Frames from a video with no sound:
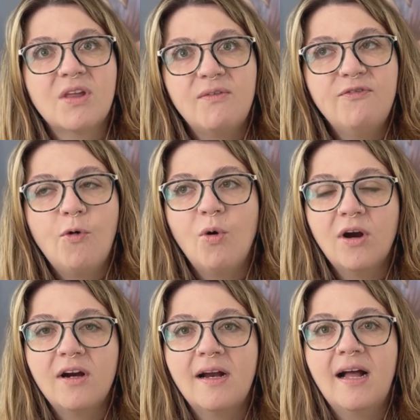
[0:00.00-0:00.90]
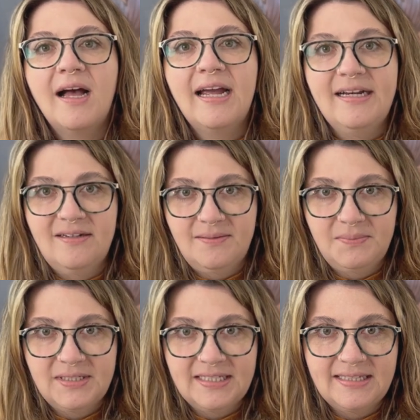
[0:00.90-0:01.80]
4
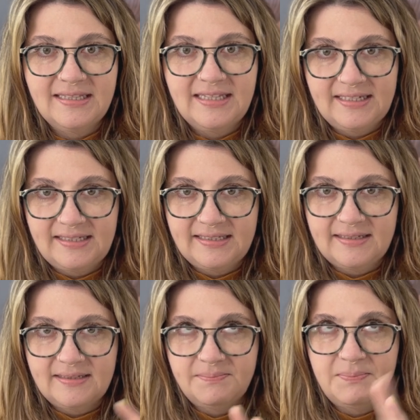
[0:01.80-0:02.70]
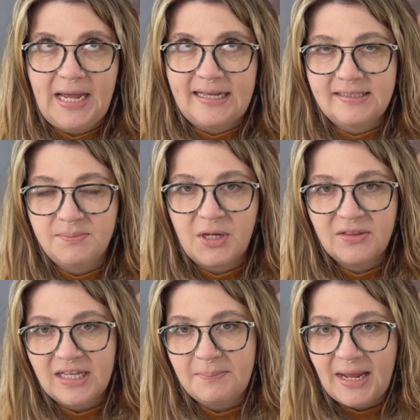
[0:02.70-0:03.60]
items this past
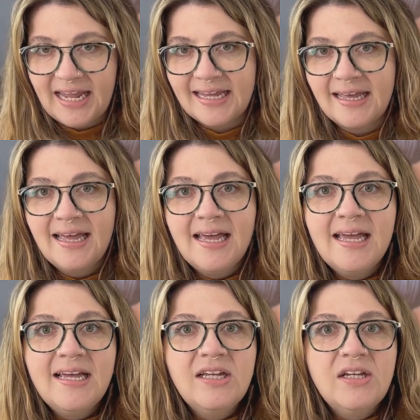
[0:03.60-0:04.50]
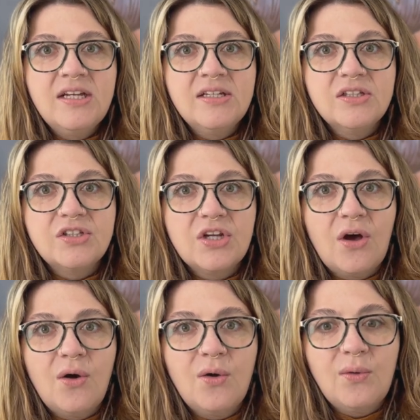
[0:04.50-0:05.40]
month in May.
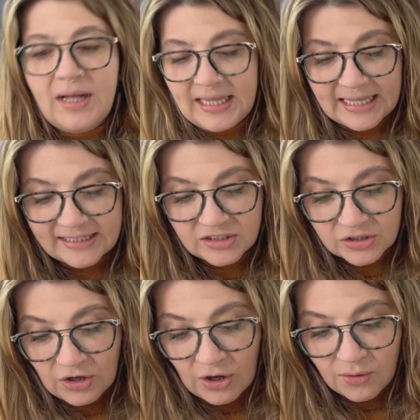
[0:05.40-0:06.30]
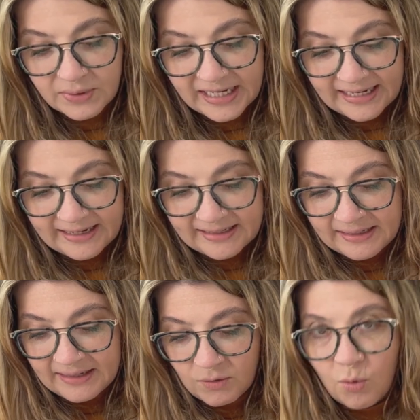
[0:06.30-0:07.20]
So let's go
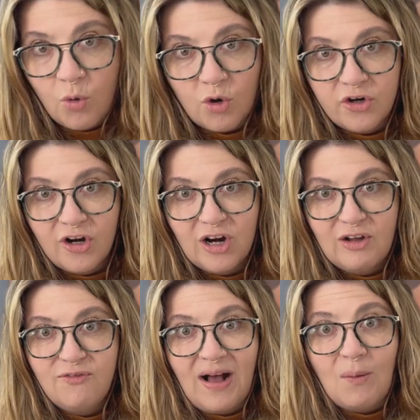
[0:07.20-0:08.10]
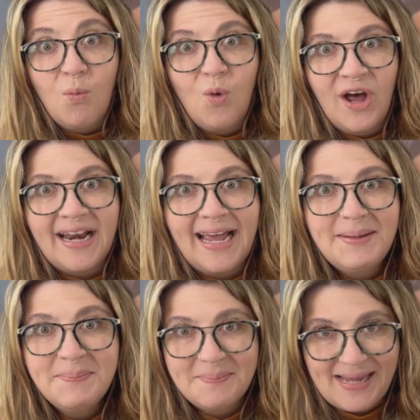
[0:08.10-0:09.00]
in order of what I
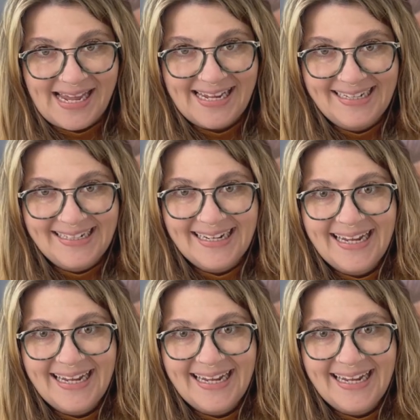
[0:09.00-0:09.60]
made,